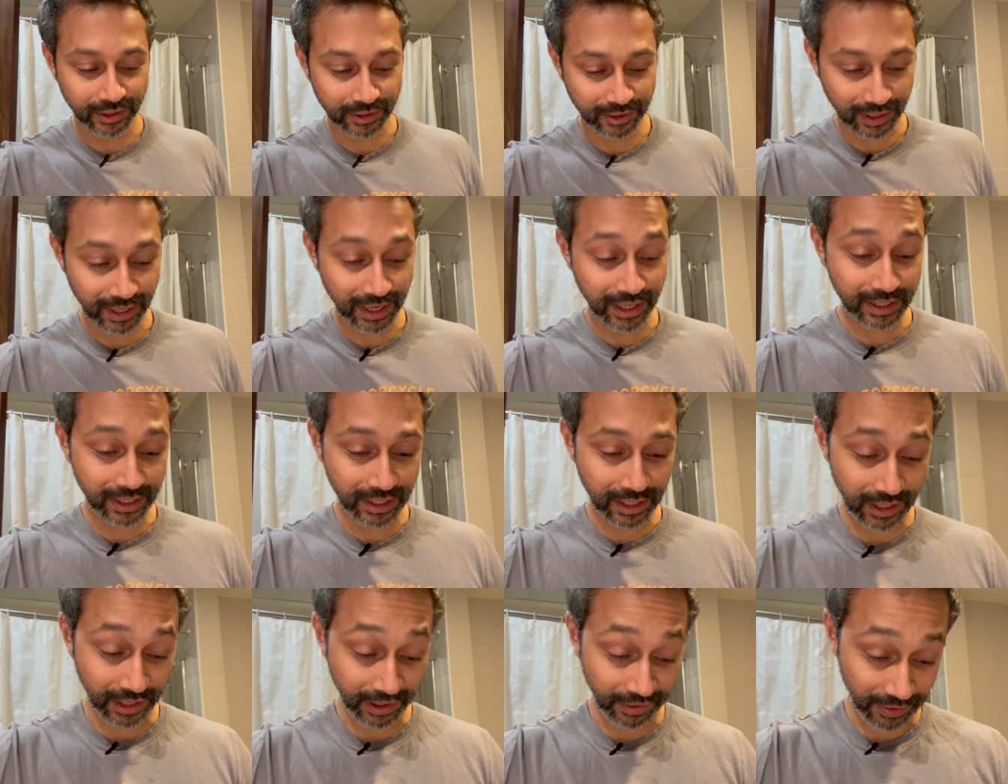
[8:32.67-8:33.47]
So let's
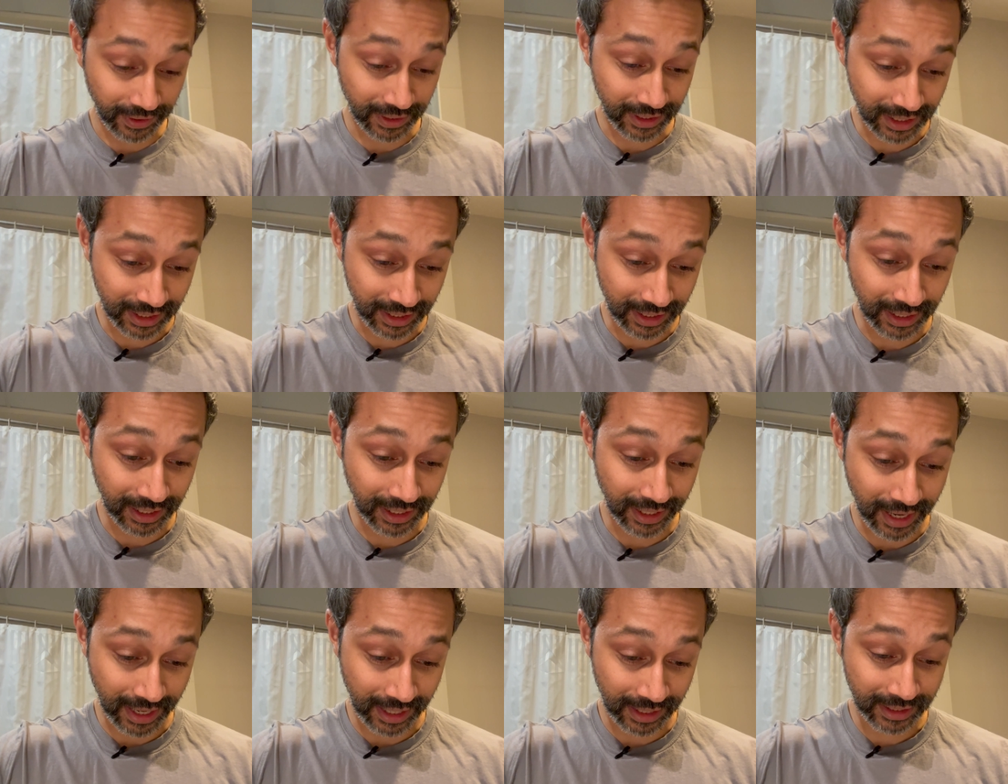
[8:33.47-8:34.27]
see if it's still
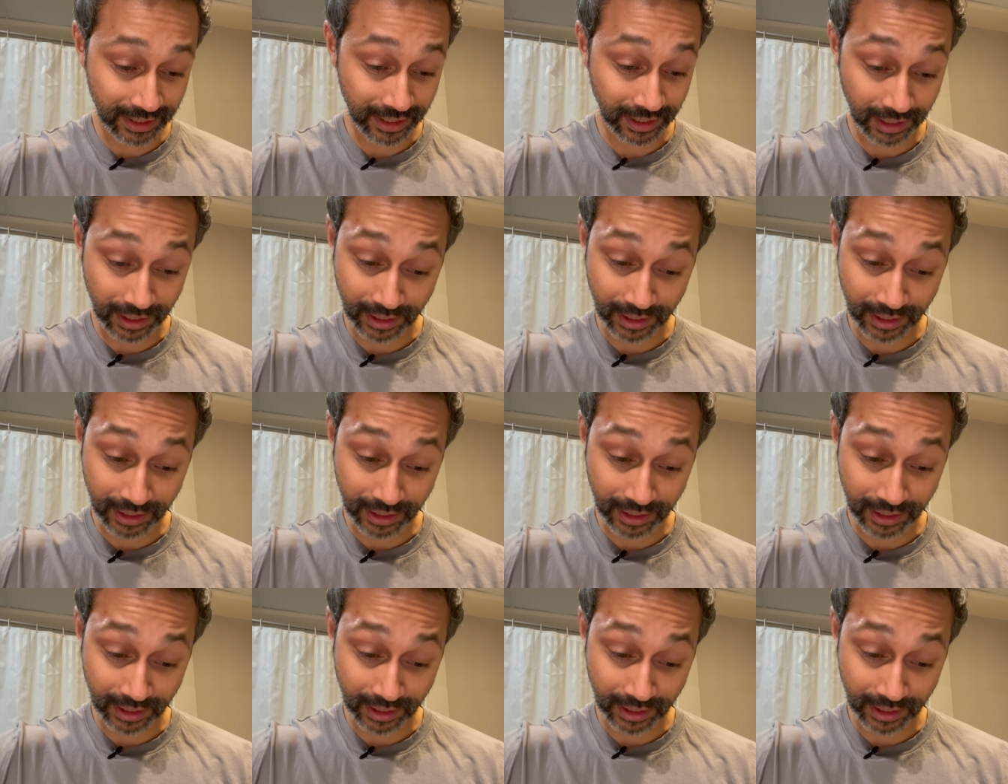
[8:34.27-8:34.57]
getting signal.